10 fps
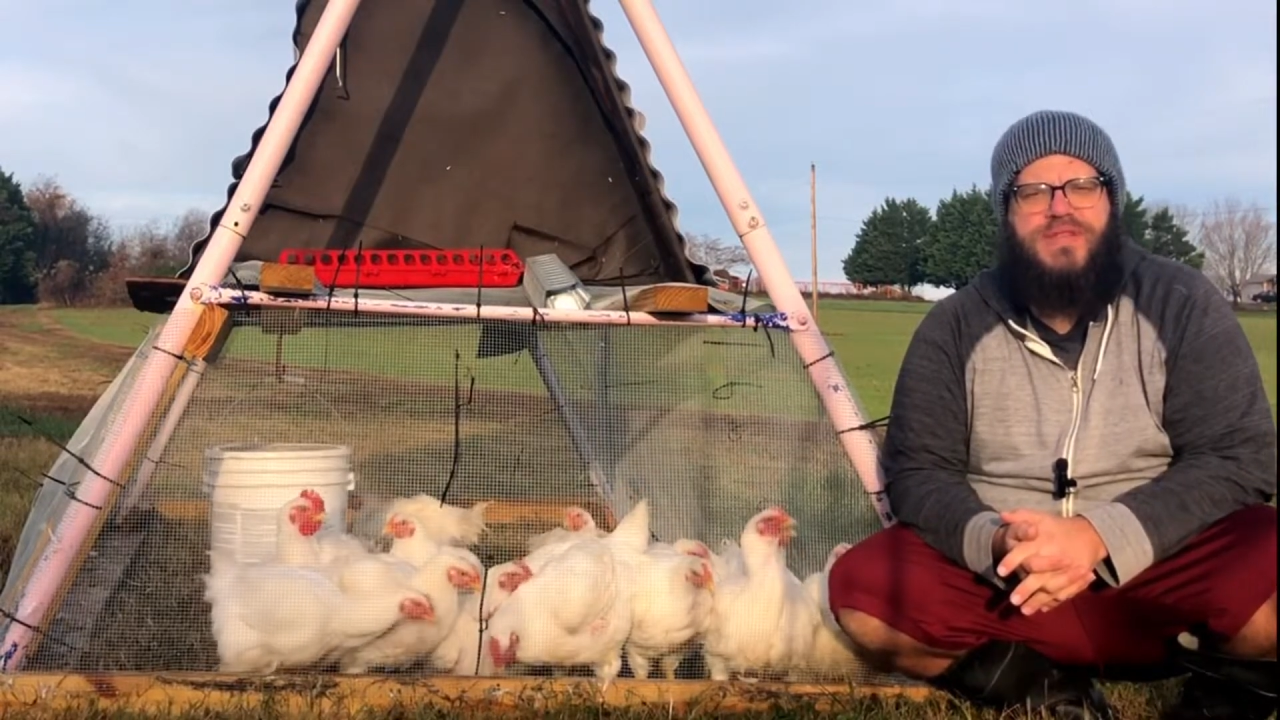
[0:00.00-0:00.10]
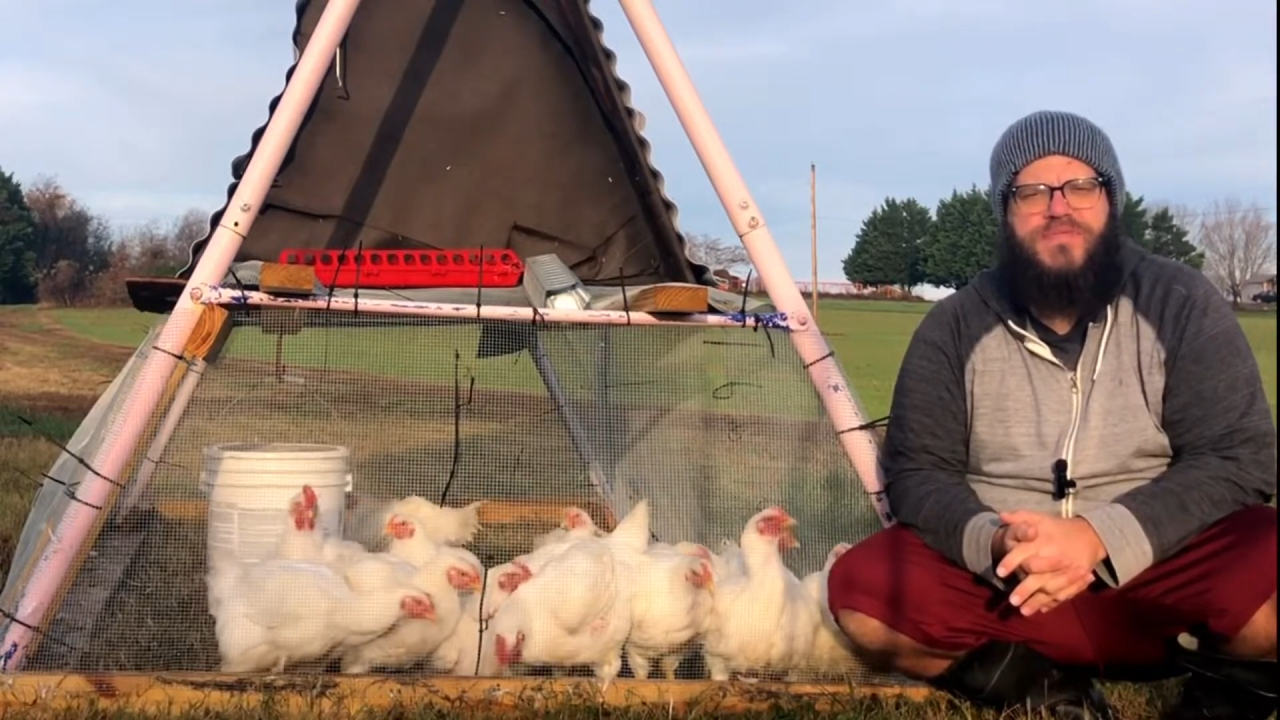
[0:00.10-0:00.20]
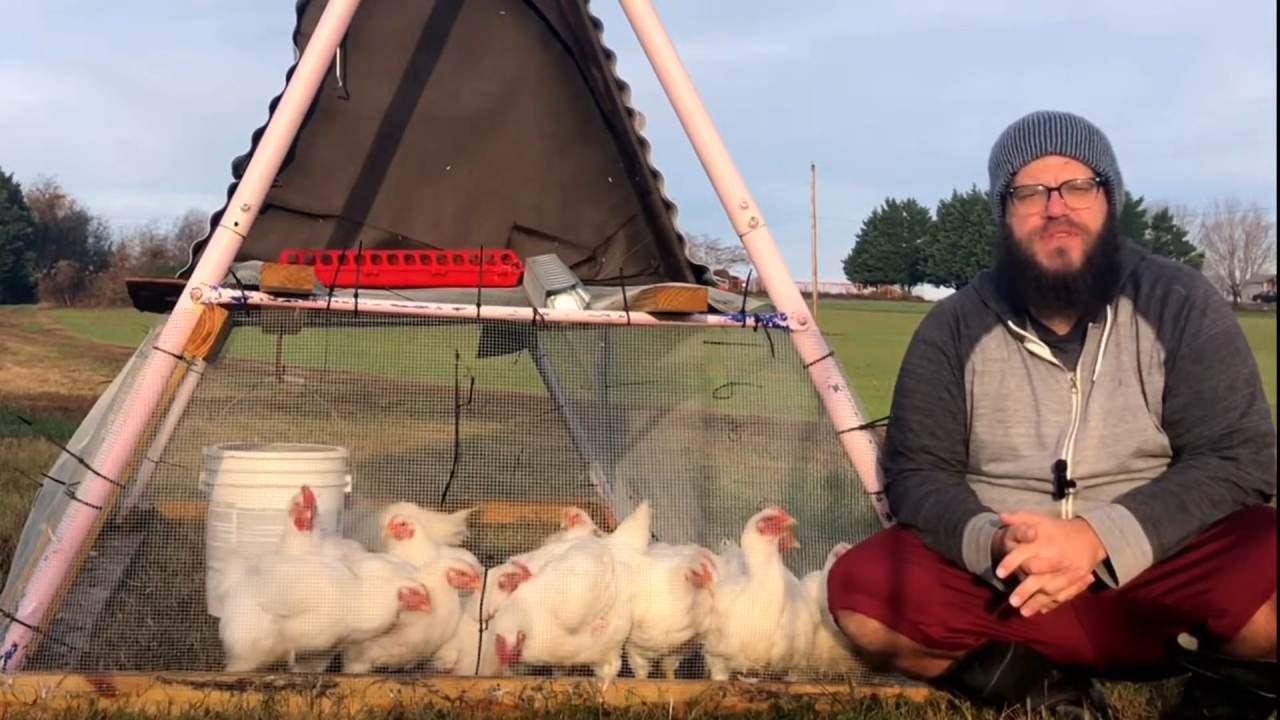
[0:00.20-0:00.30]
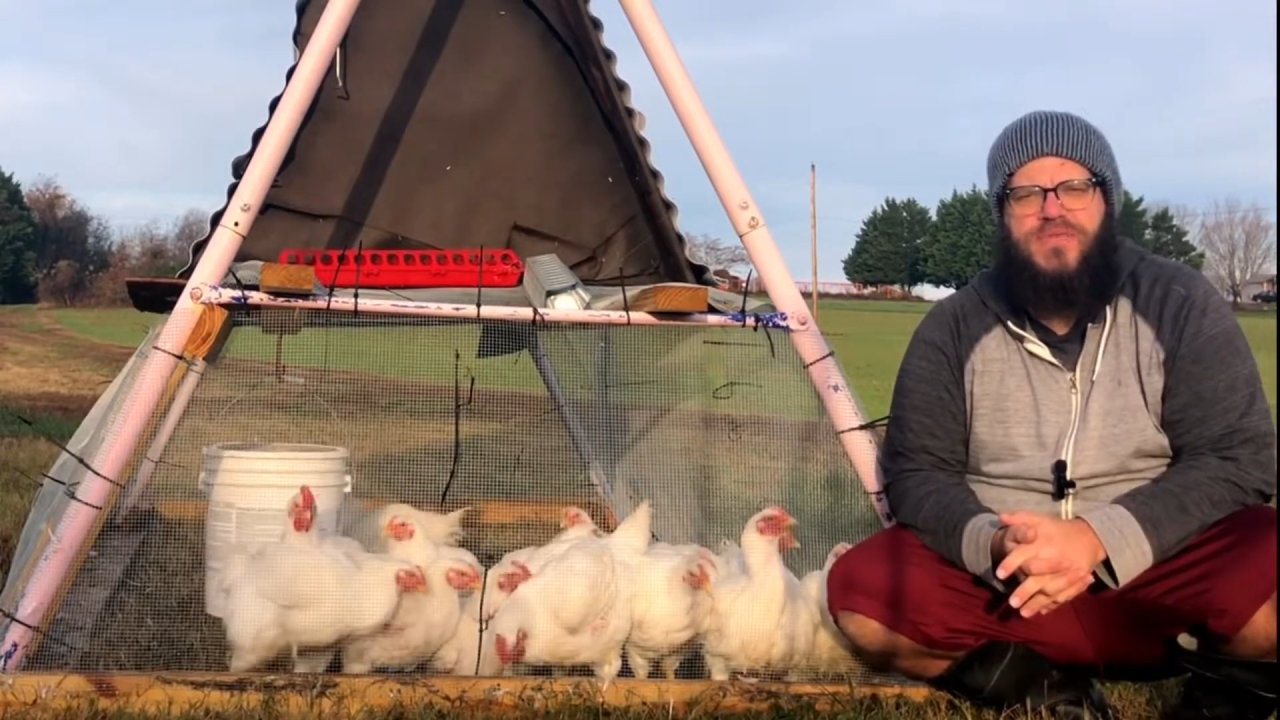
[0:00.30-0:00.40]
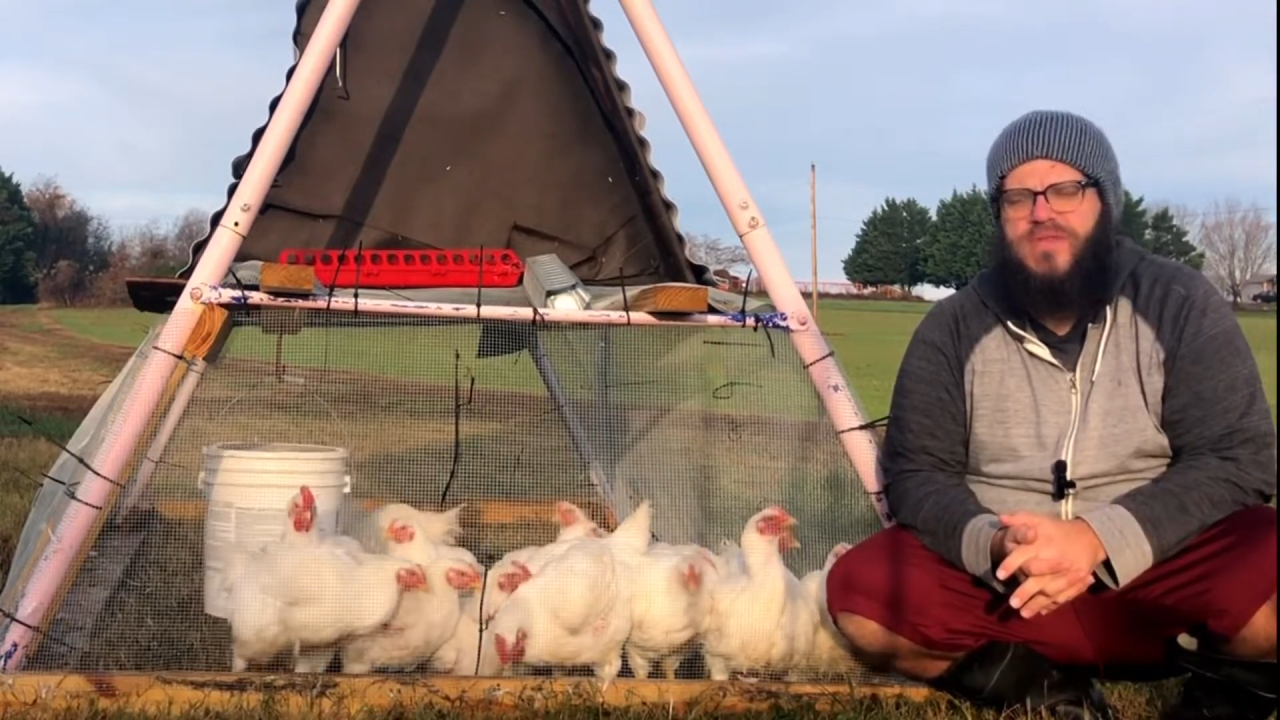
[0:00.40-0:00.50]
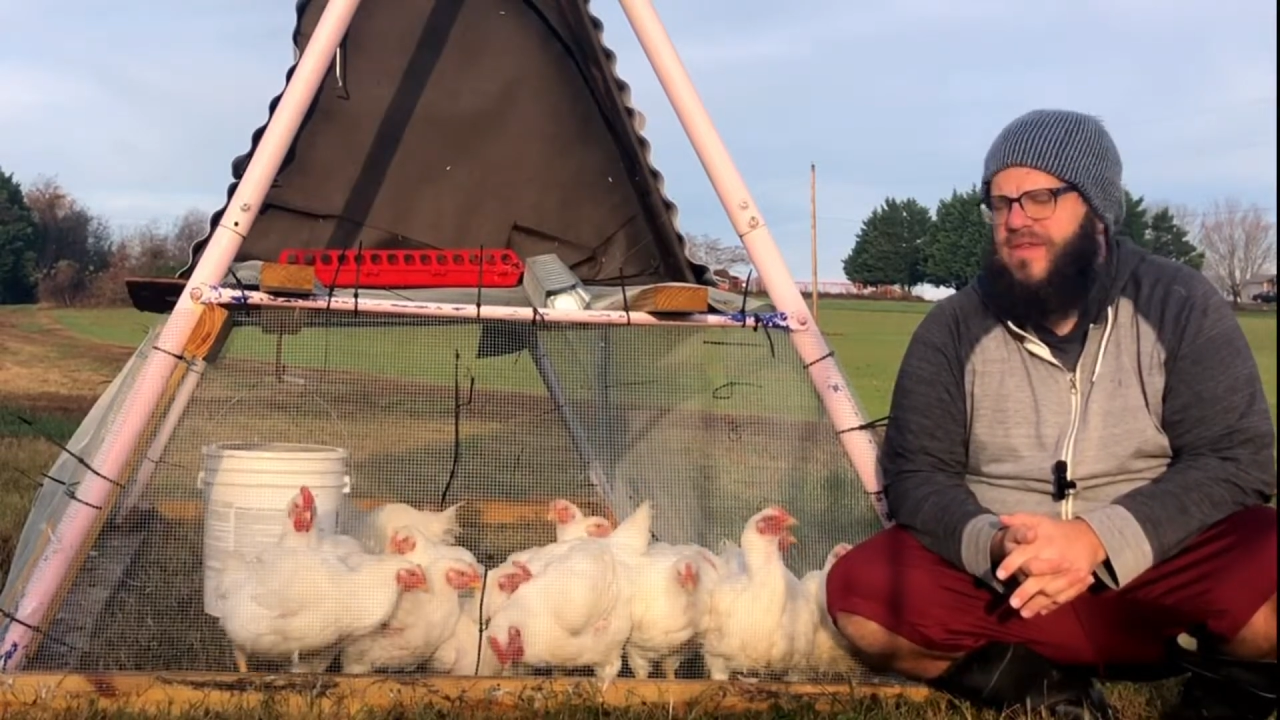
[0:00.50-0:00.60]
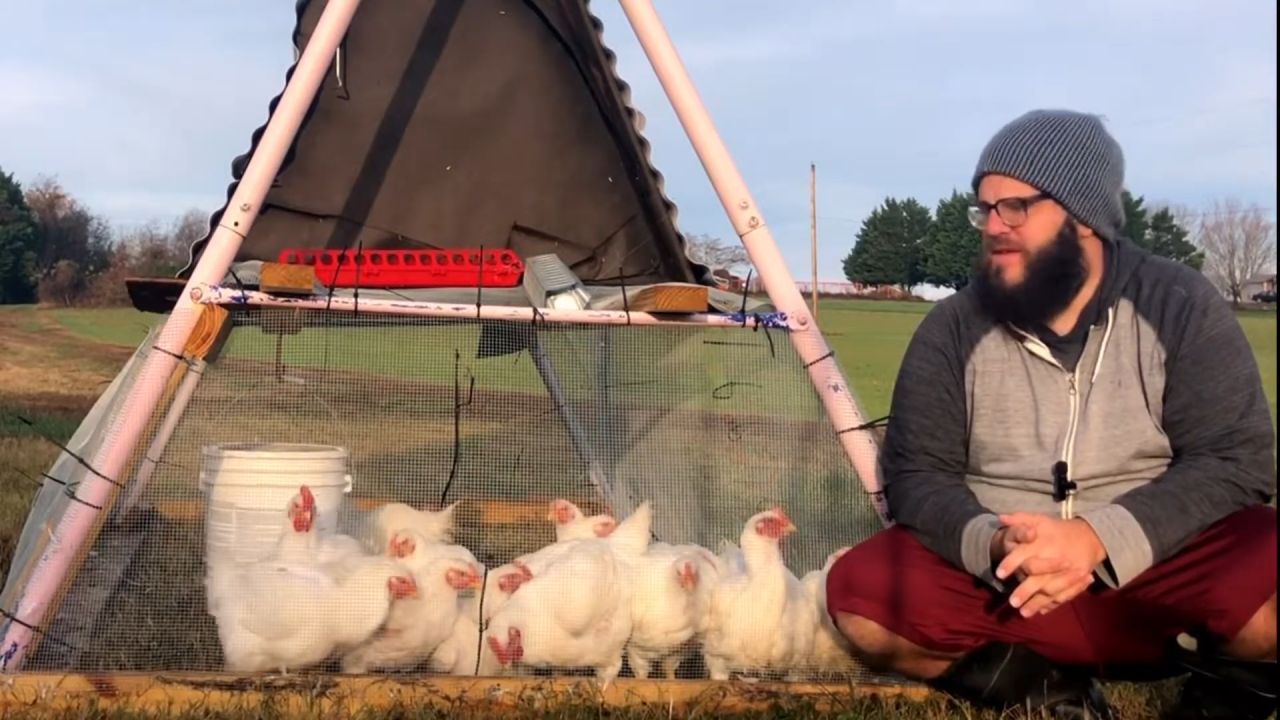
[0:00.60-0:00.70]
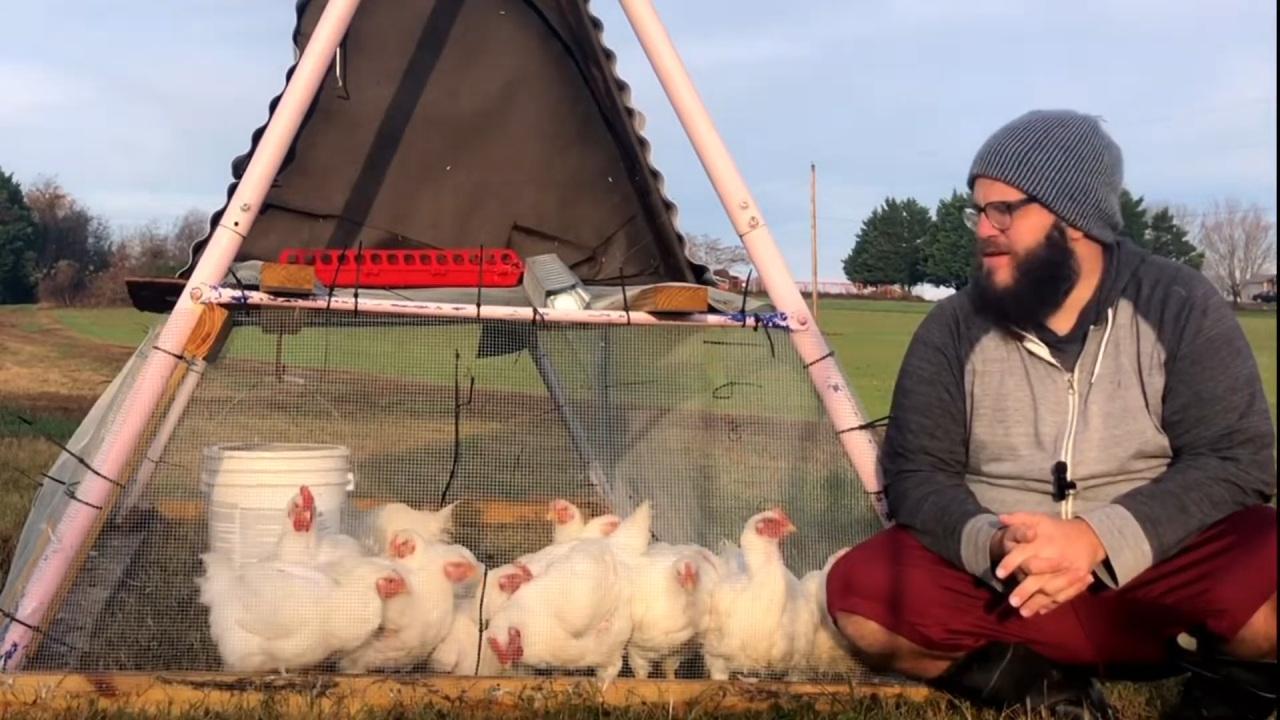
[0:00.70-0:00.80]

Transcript: some fun with it.